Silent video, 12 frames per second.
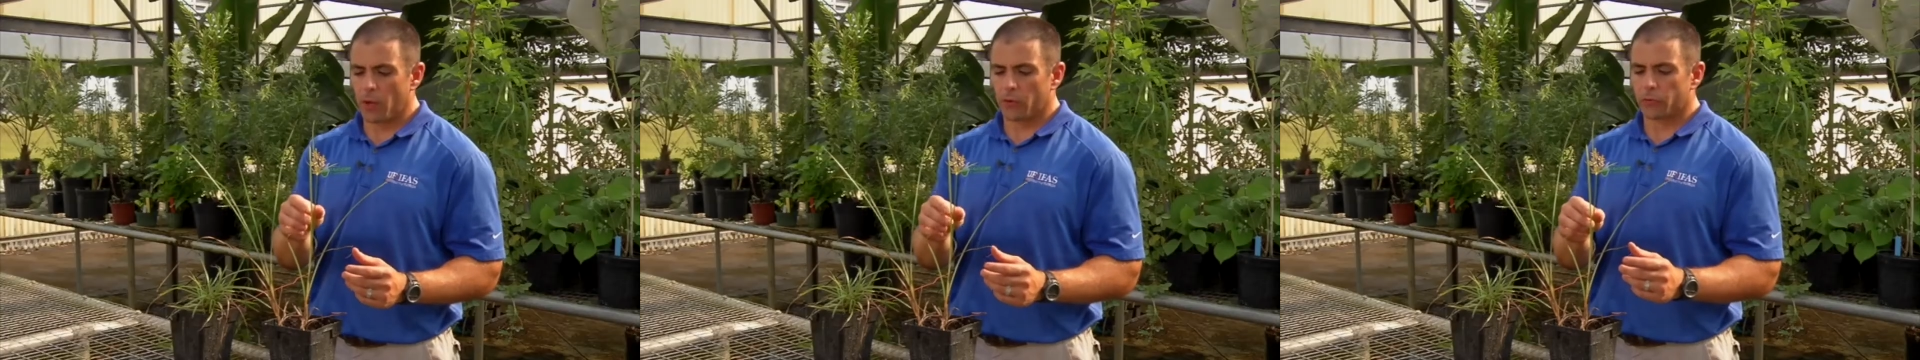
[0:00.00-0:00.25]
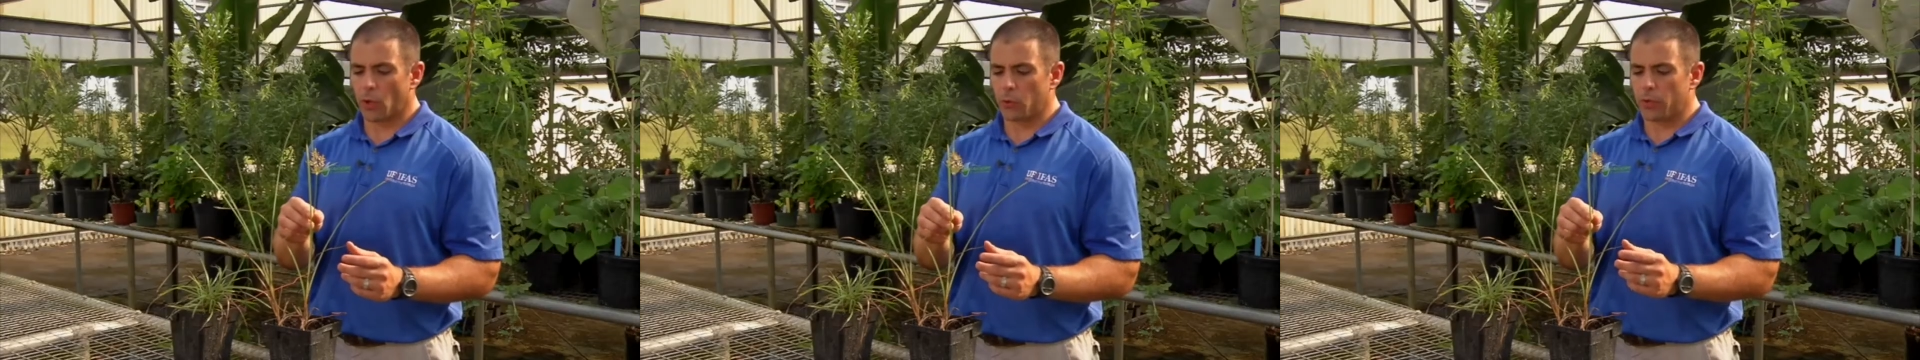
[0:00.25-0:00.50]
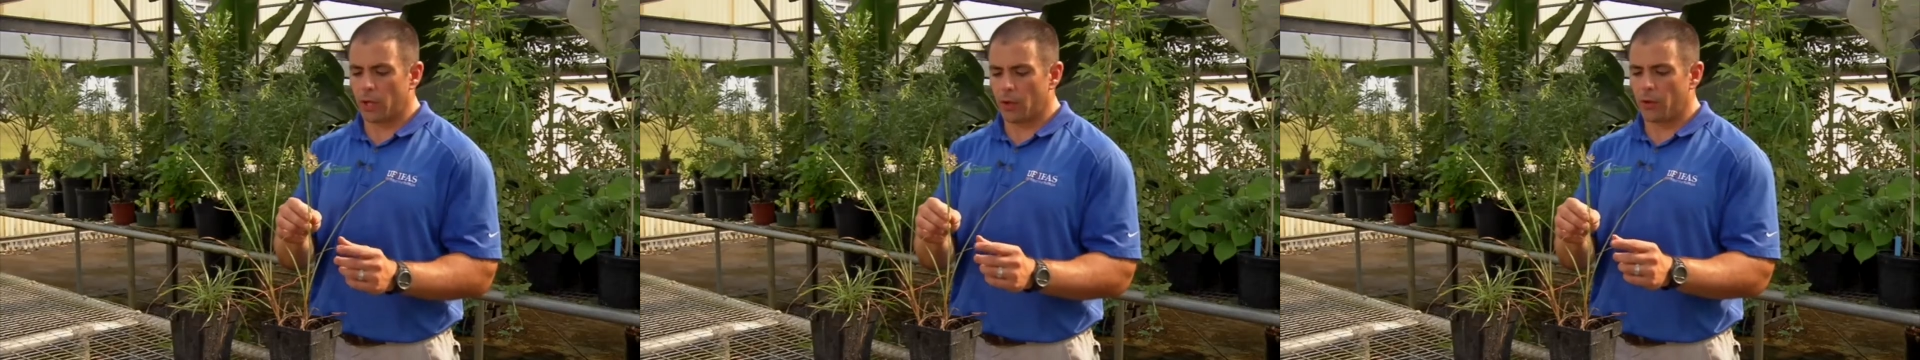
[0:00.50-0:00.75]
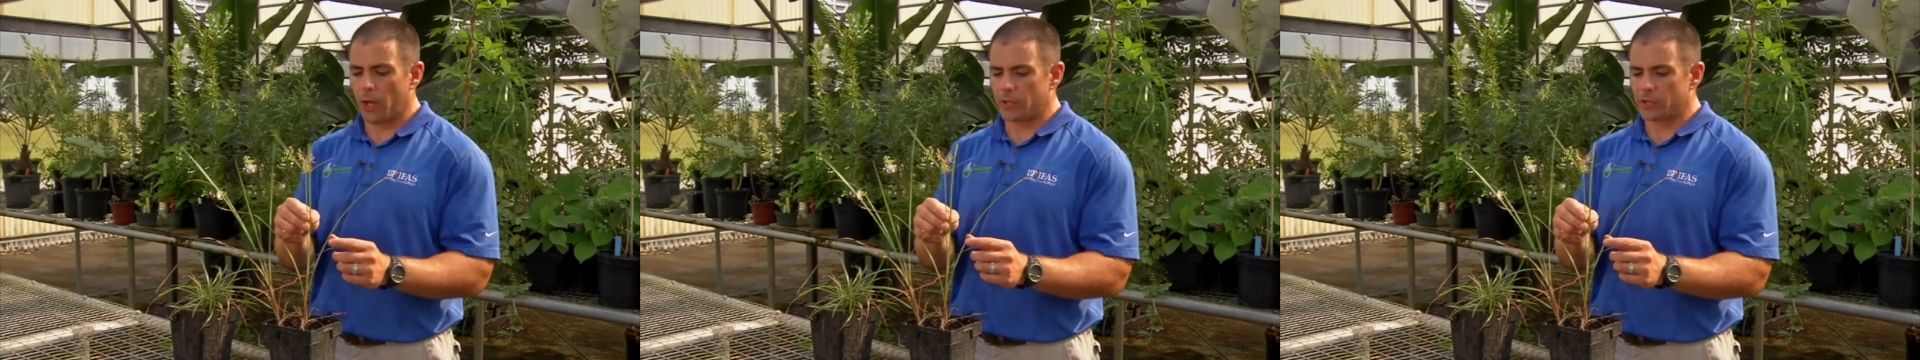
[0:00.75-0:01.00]
So yellow
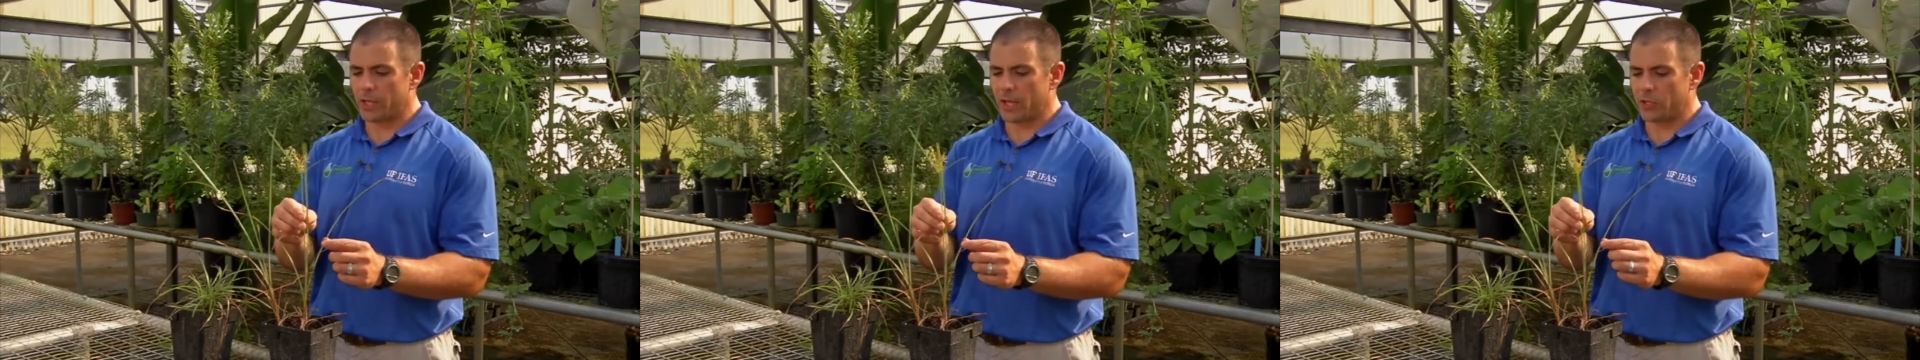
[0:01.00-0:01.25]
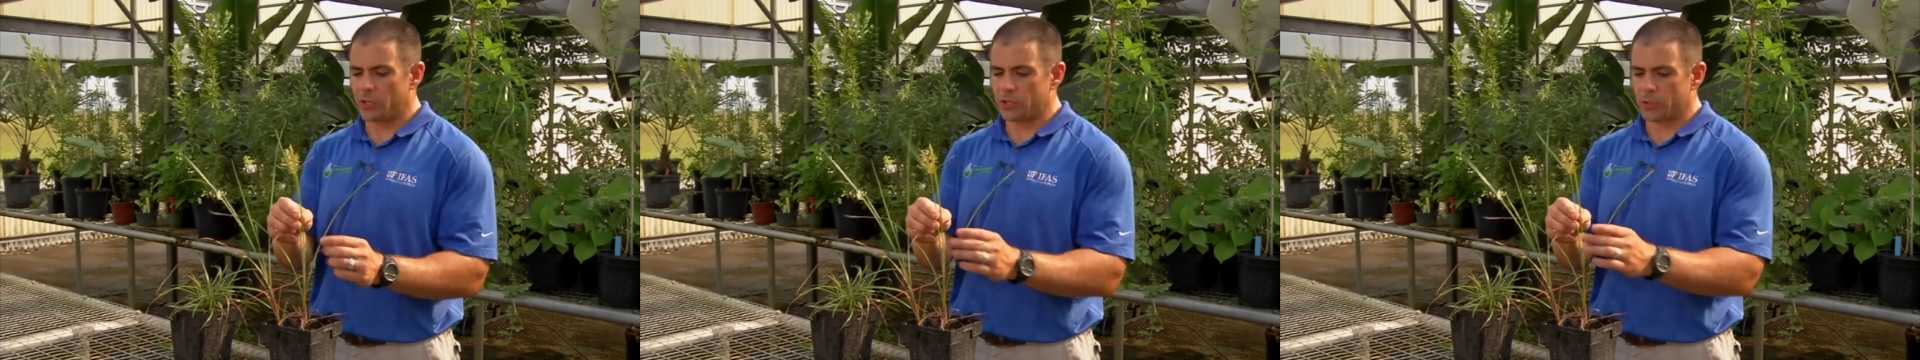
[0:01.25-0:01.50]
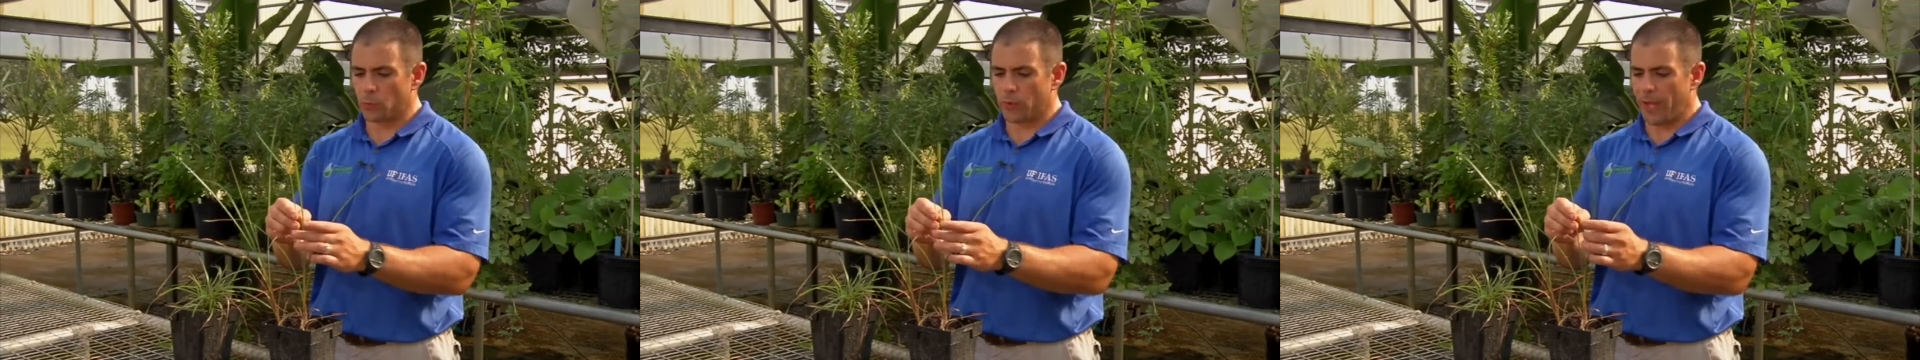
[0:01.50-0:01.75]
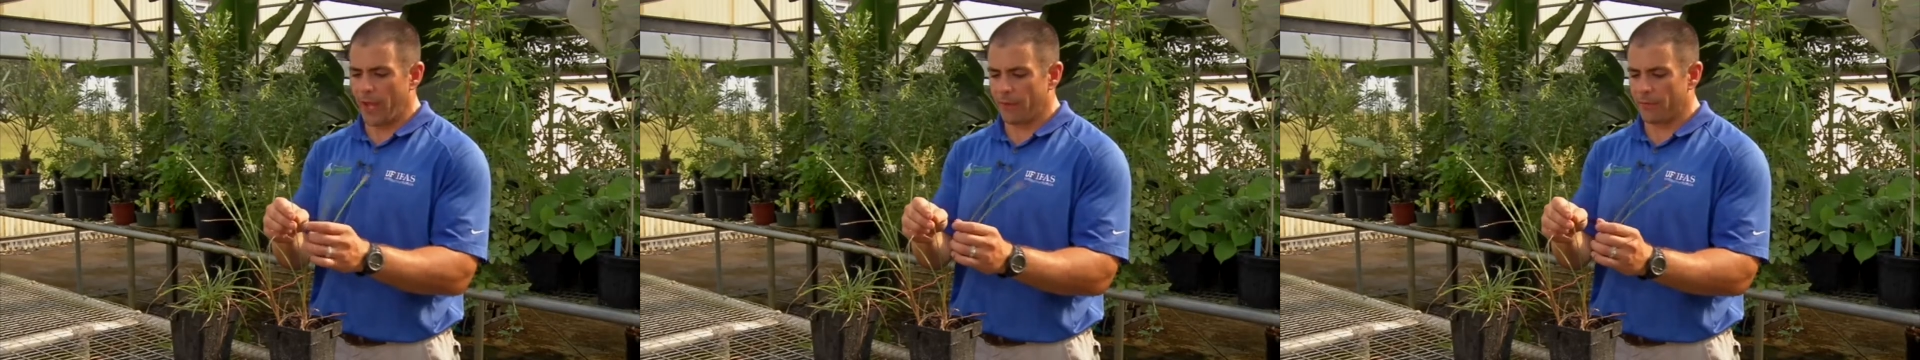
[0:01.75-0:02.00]
nut sedge is,
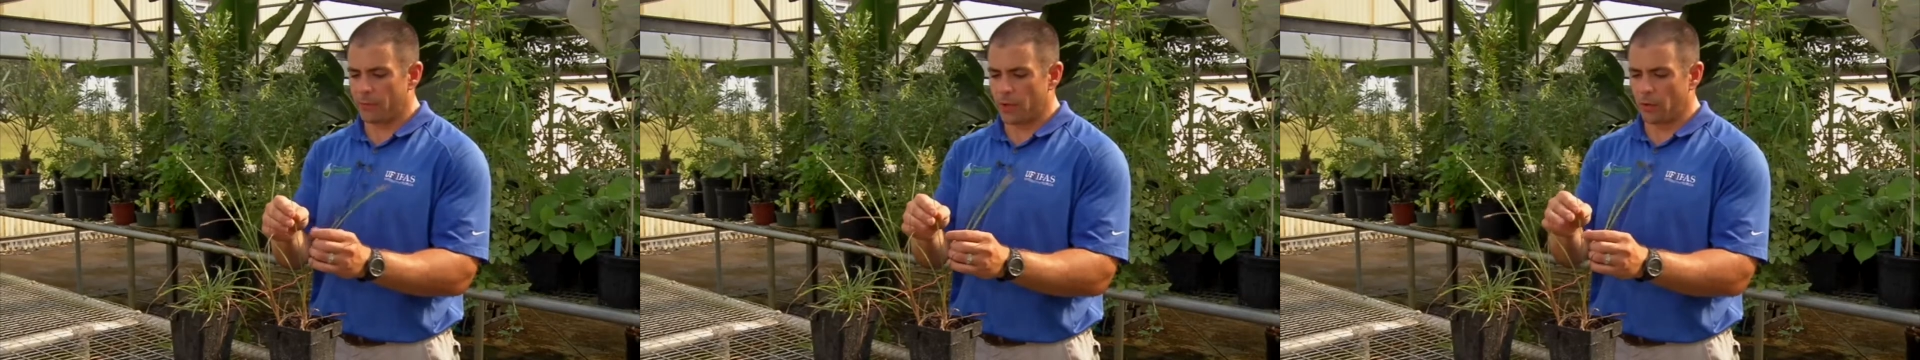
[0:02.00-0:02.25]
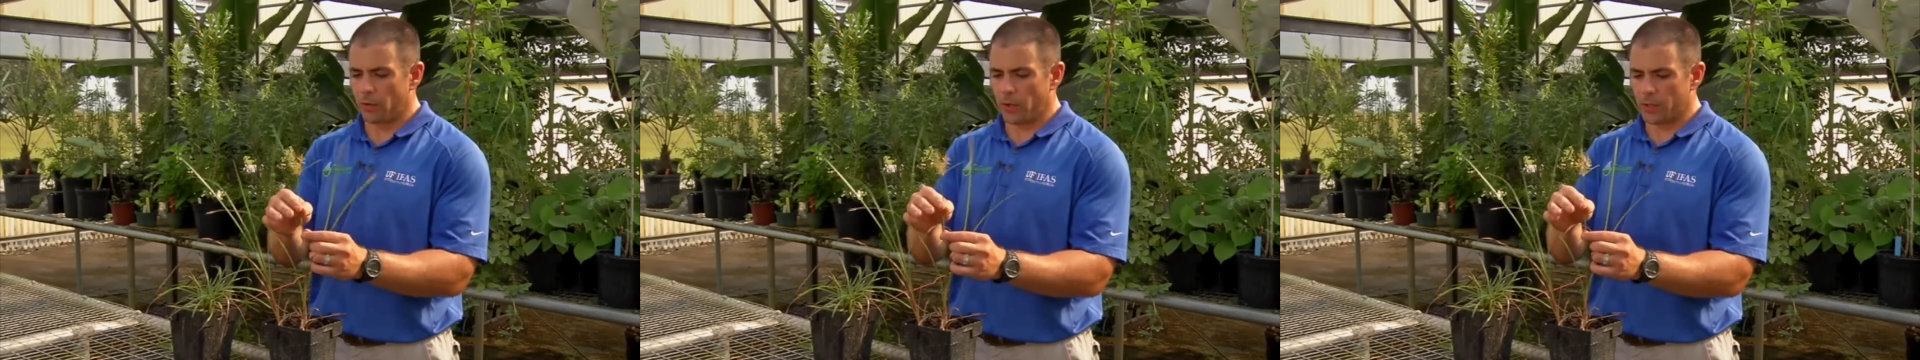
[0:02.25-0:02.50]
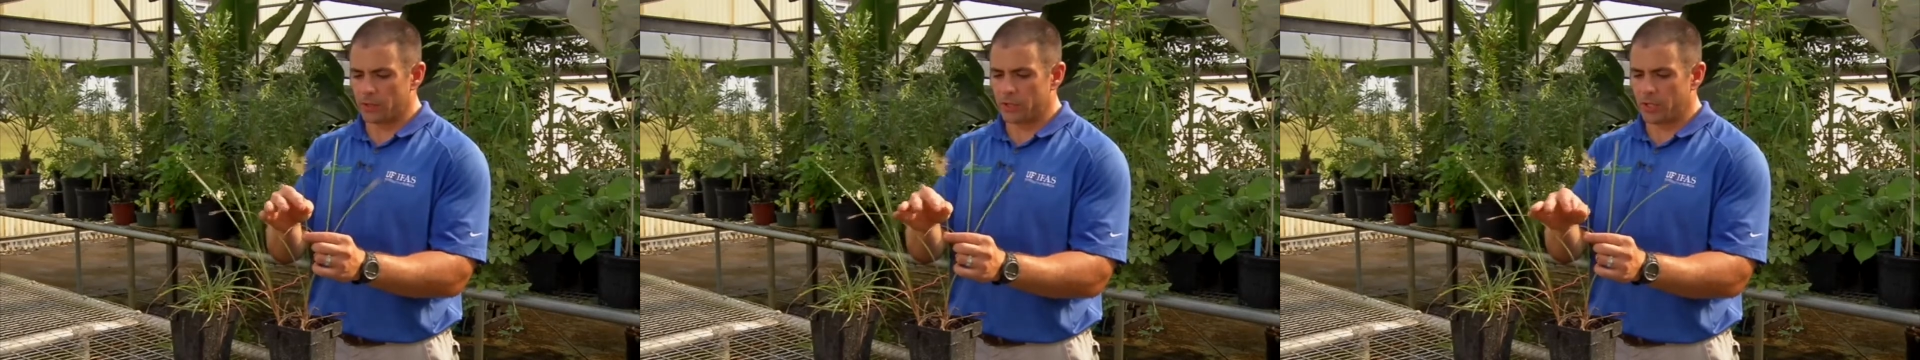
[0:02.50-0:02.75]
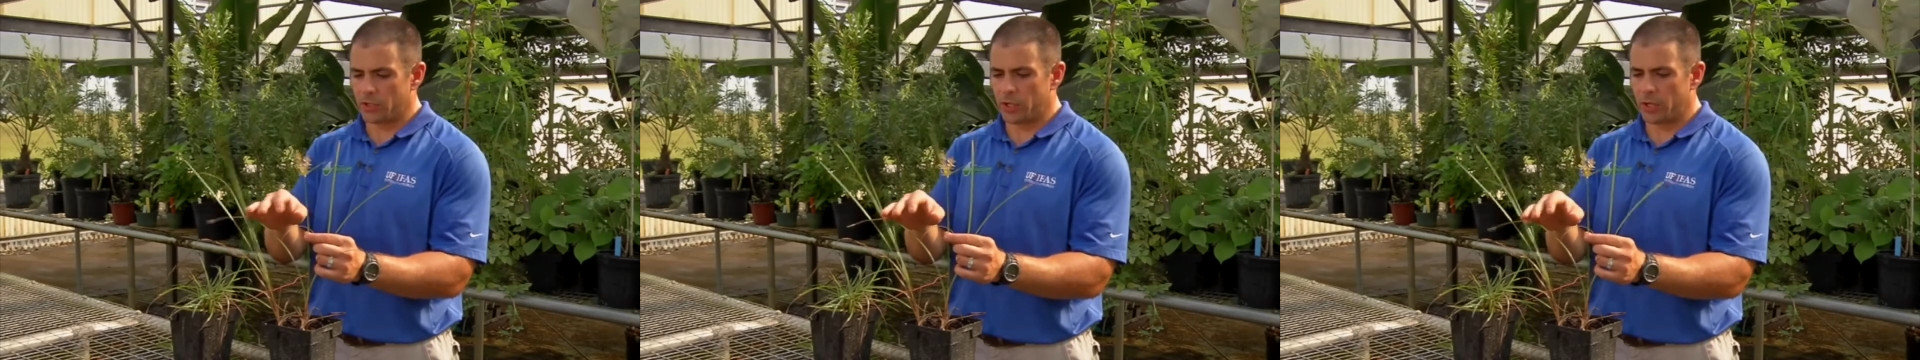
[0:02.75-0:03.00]
we have yellow nut
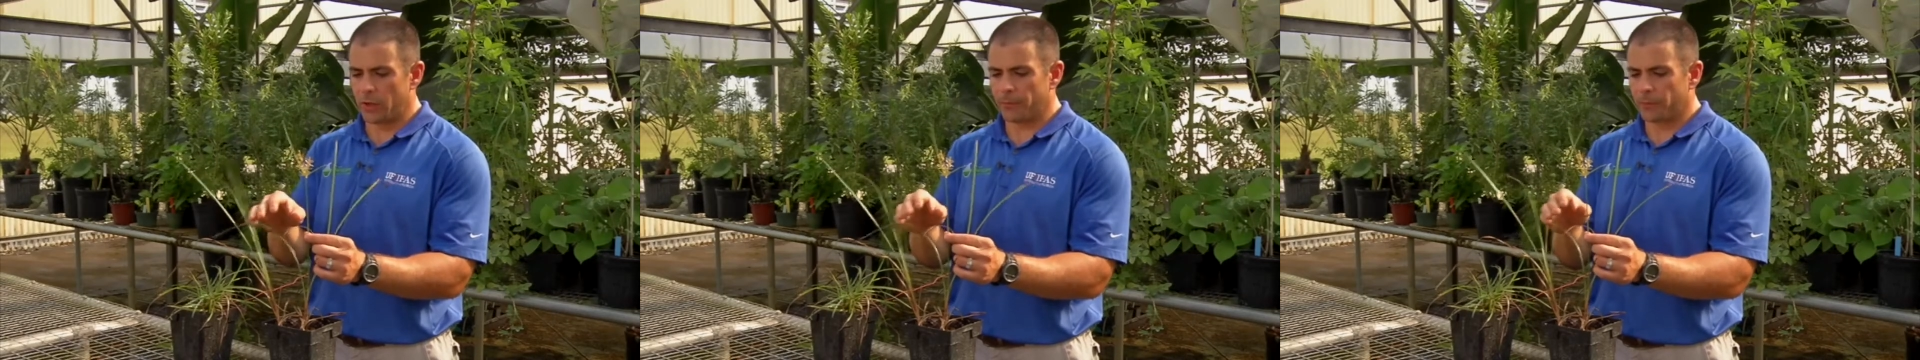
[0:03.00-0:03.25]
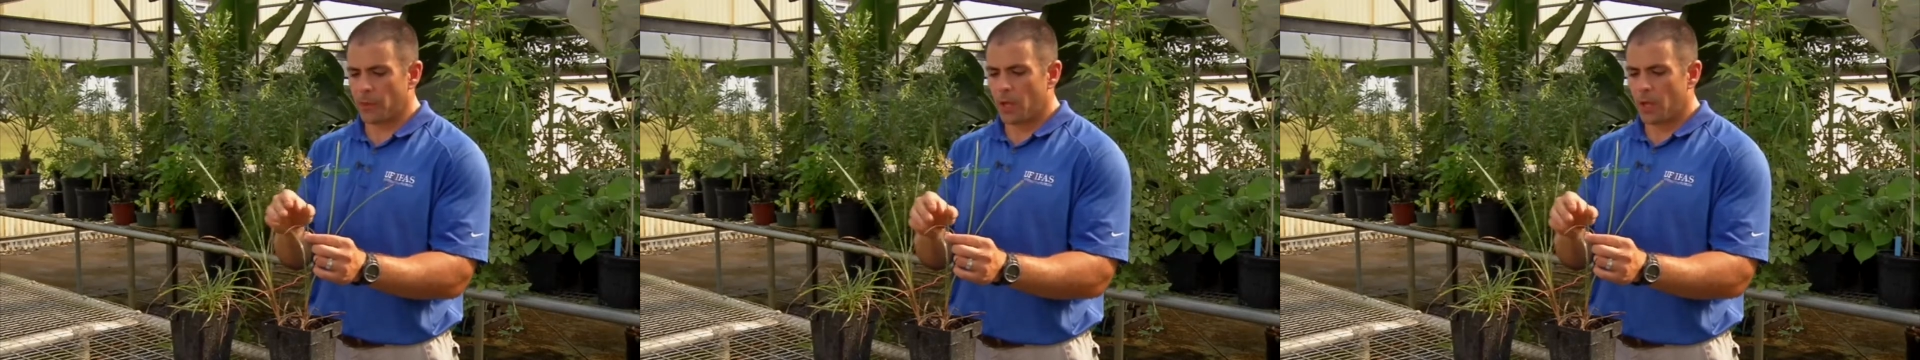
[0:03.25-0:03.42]
sedge here,